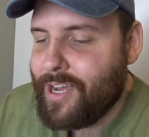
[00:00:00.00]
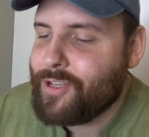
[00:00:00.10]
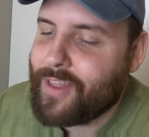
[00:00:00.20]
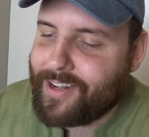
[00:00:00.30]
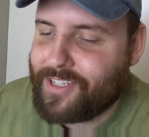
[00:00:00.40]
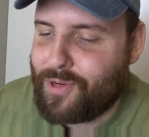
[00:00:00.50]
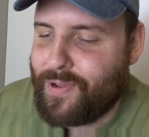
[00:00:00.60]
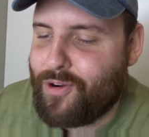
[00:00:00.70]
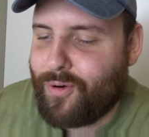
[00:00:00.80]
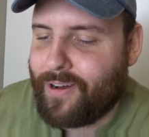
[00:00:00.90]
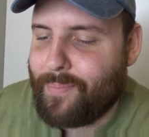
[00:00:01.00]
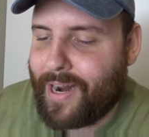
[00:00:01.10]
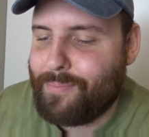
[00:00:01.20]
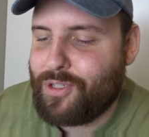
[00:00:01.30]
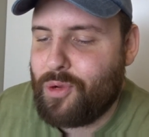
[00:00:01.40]
So that'll still be cool, but
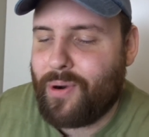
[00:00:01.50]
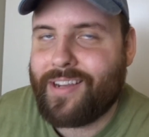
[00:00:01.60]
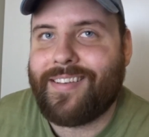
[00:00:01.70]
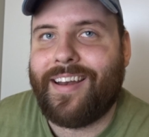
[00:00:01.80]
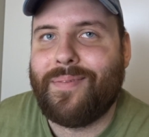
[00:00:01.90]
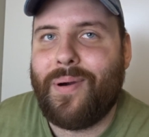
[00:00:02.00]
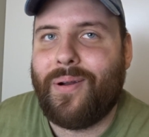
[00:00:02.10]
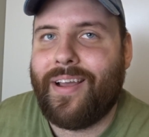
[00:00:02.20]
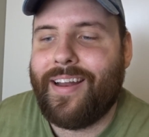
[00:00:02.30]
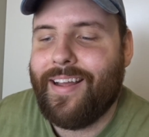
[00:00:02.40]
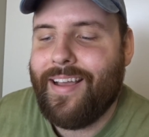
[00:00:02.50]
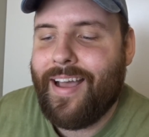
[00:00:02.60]
I'm super excited about it.